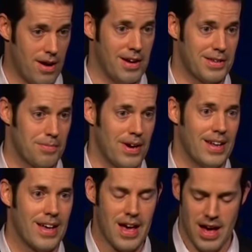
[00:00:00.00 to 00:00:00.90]
products,
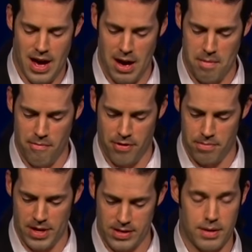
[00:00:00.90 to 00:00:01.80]
but mm-hmm. um,
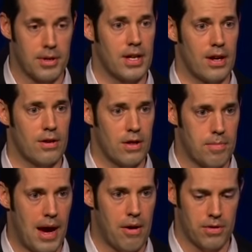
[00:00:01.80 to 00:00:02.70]
from the semiconductor,
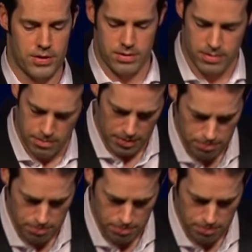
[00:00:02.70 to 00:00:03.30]
the power, let